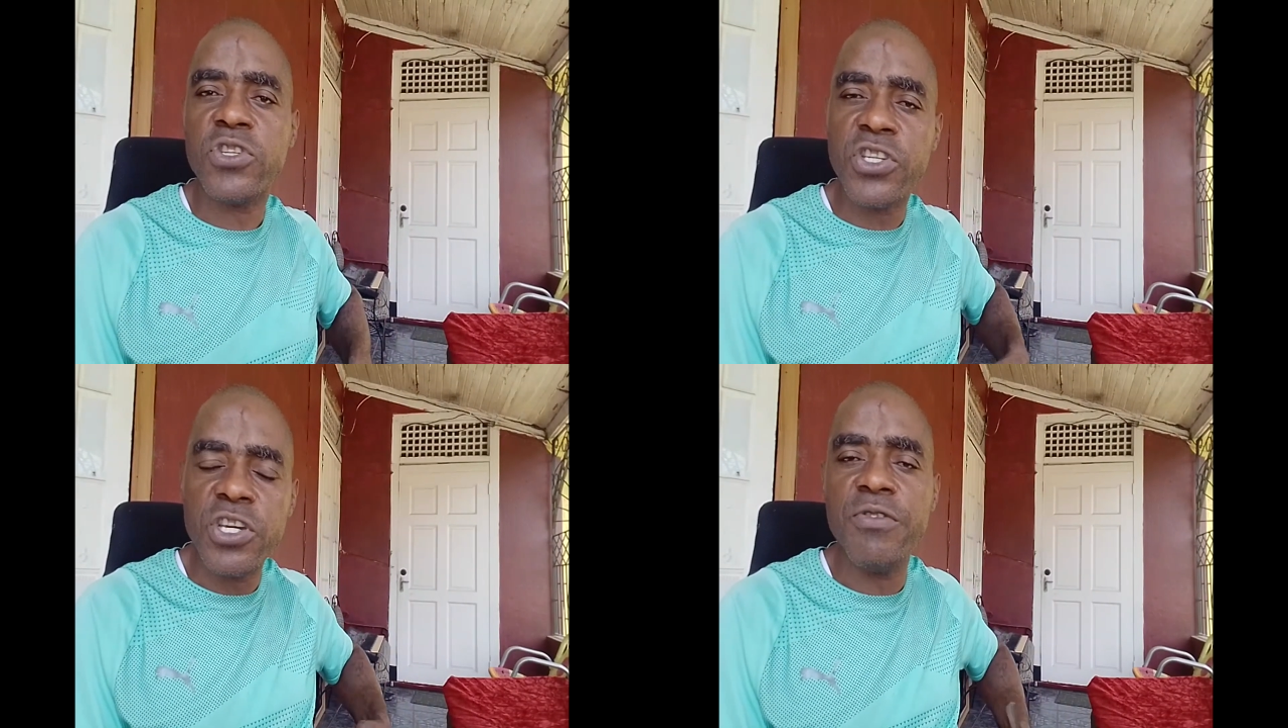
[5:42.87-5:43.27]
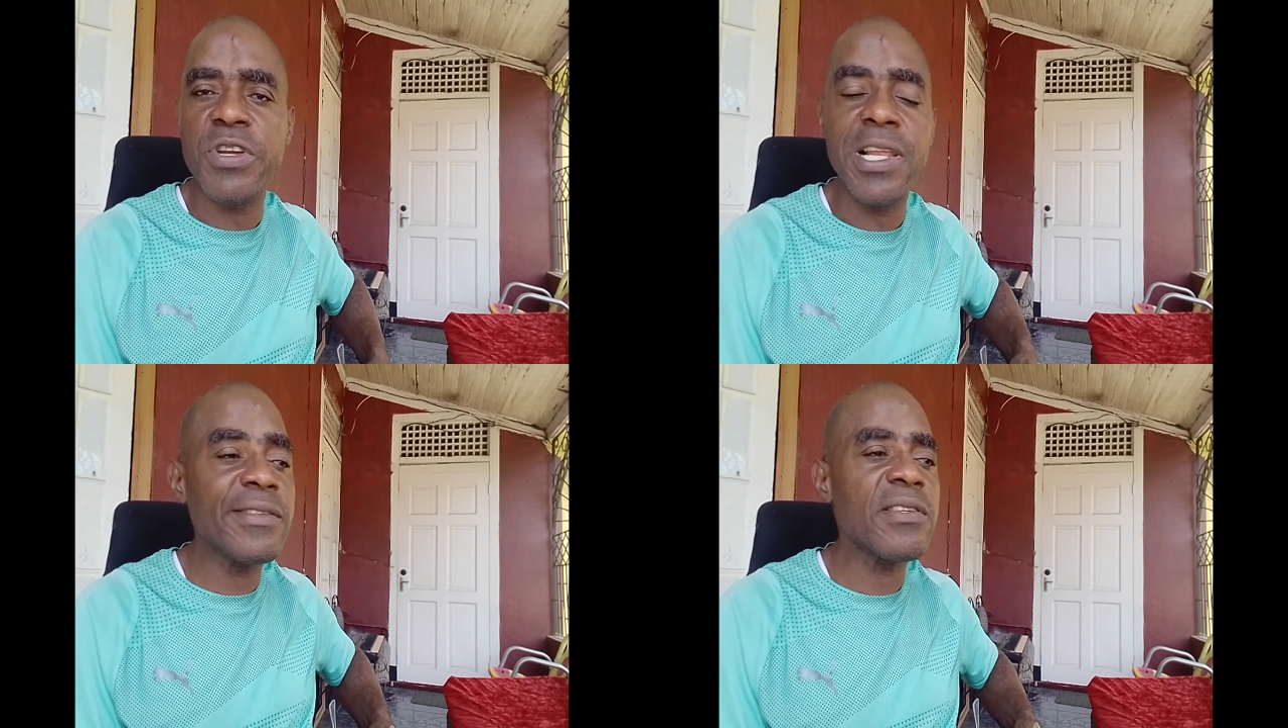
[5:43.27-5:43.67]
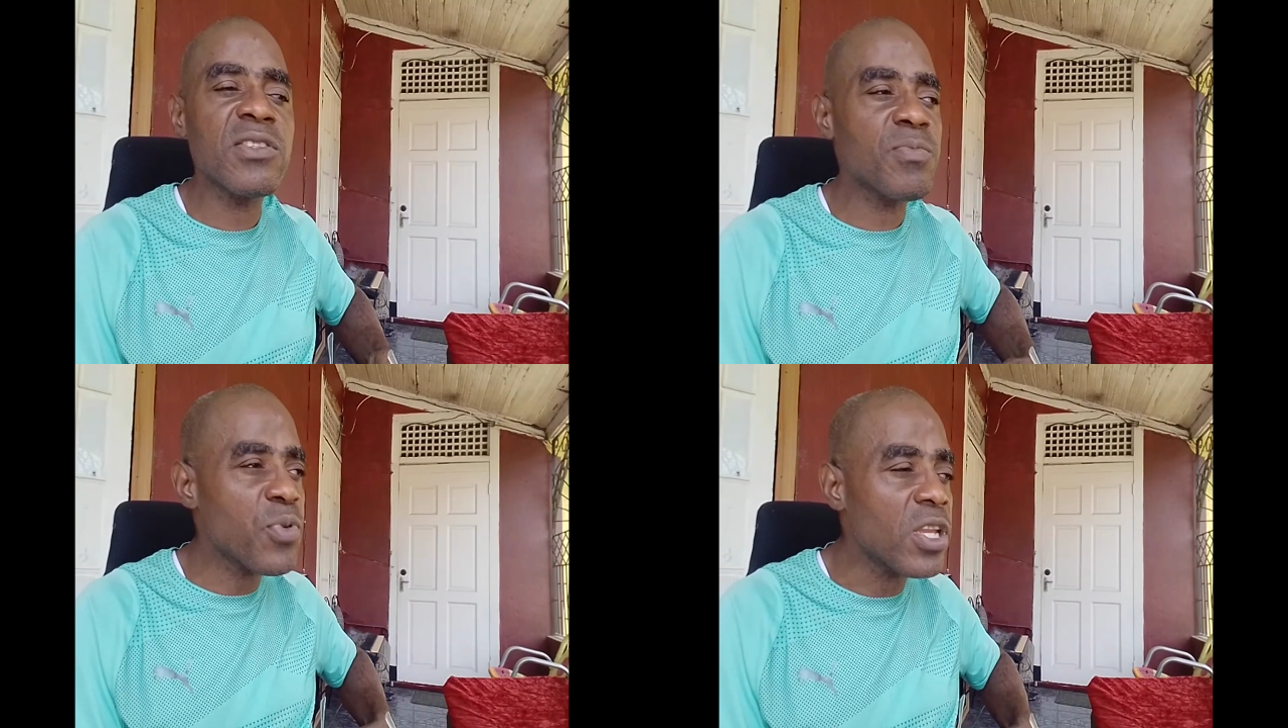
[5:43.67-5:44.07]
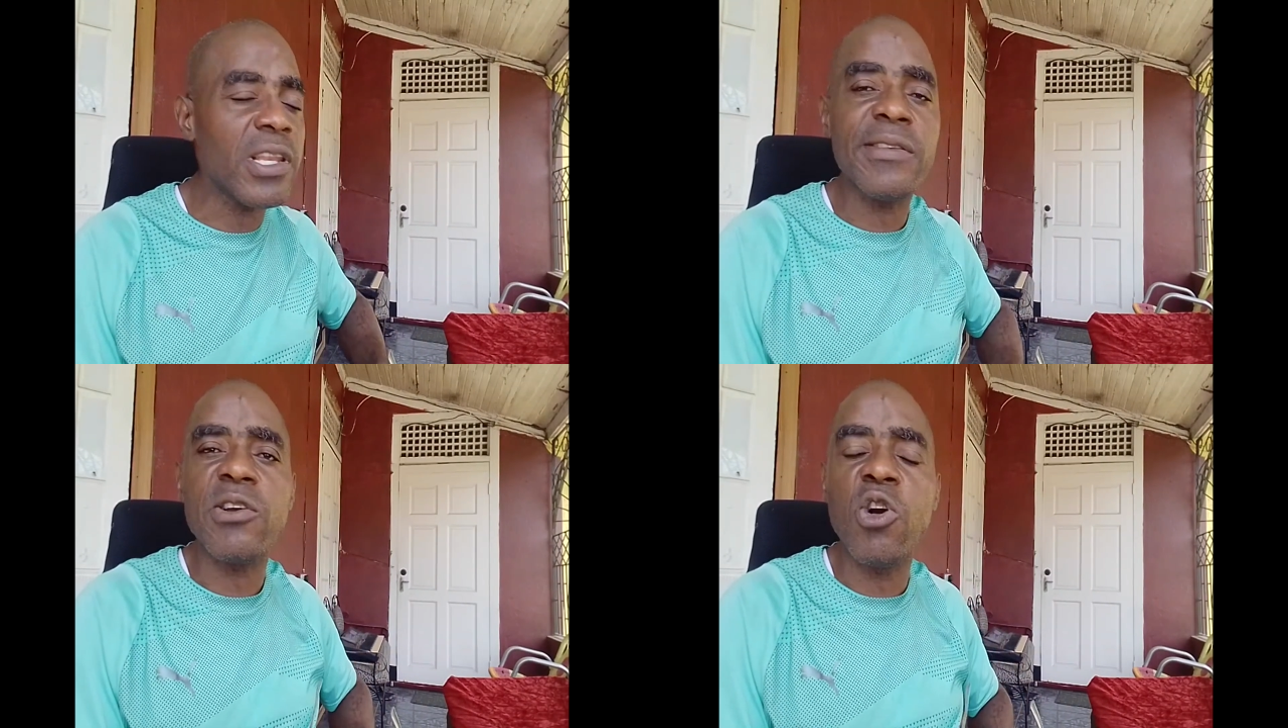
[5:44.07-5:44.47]
to share it. Let it
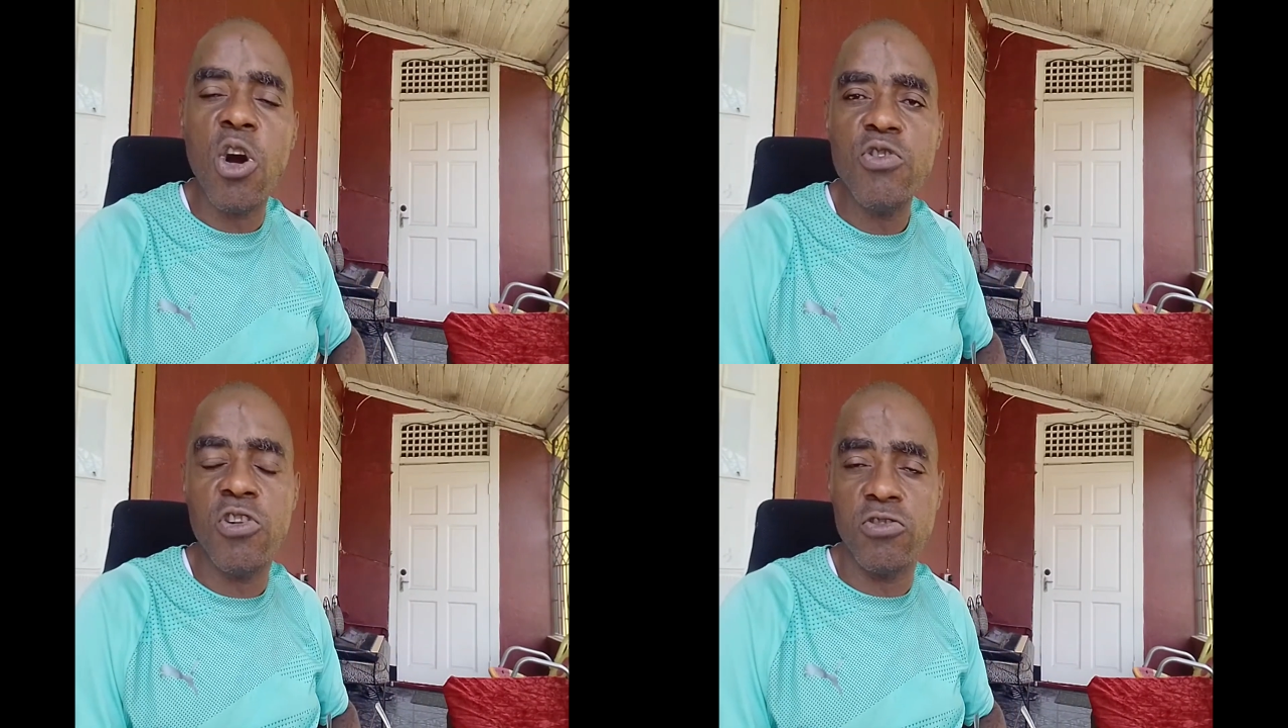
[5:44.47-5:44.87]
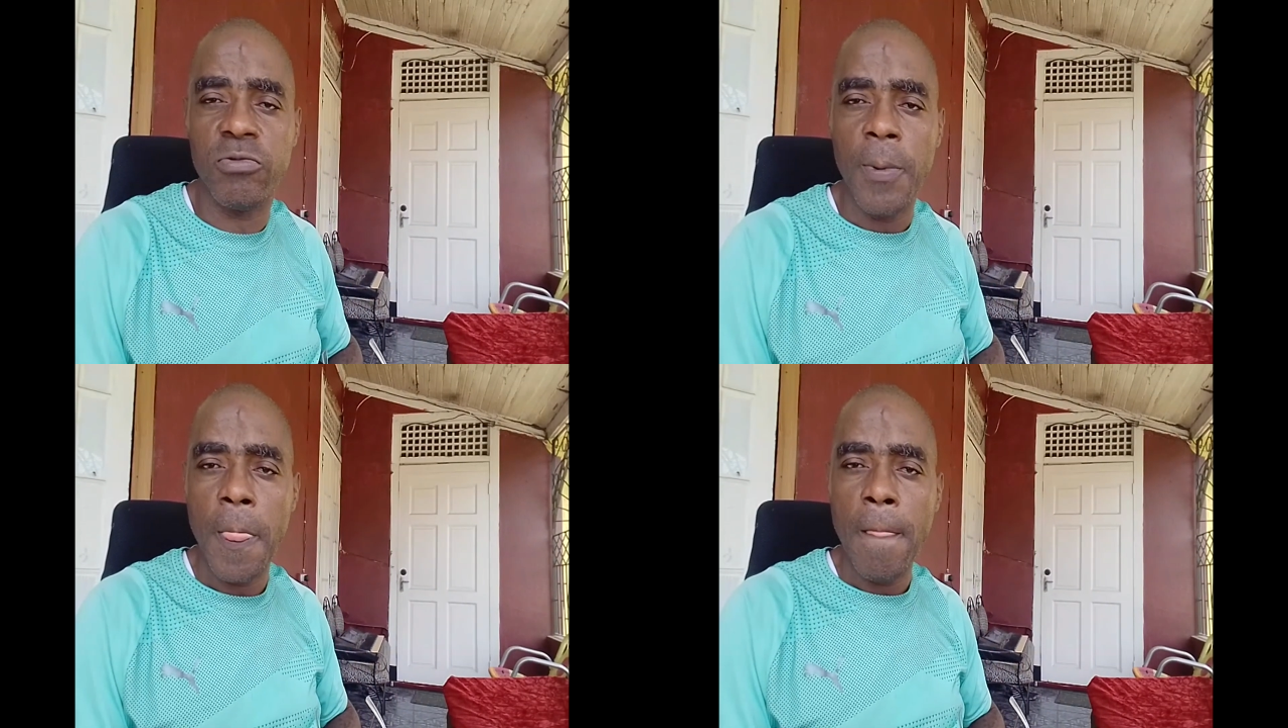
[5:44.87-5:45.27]
spread, let it go around.